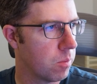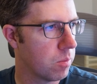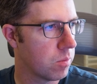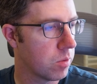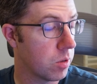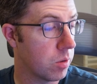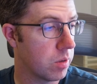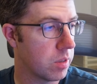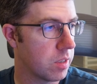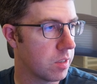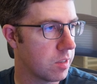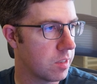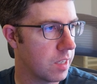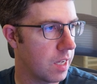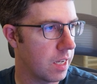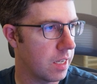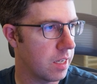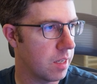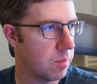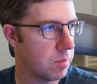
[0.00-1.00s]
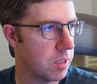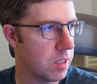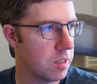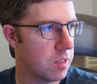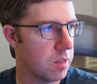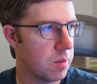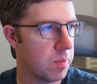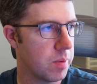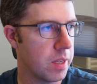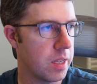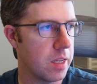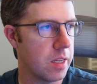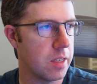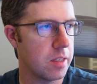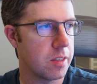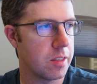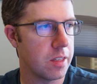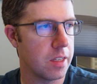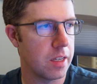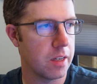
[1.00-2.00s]
We're going to set MTCP
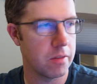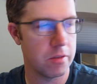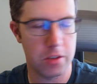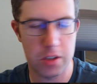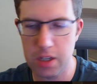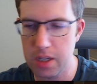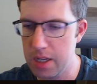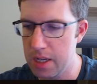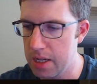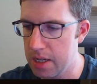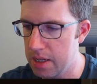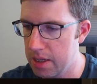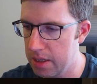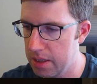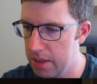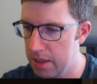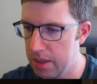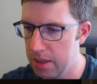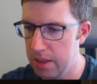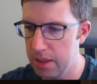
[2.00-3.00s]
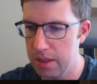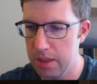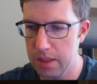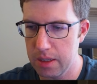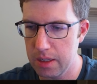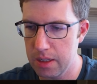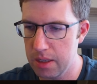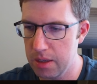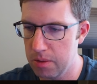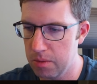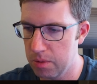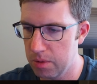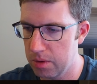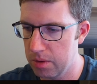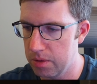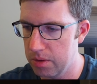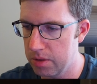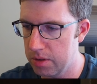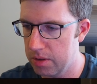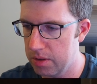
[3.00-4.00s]
CFG
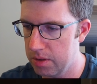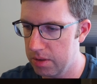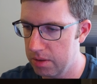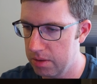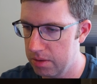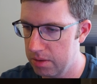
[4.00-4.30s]
equals.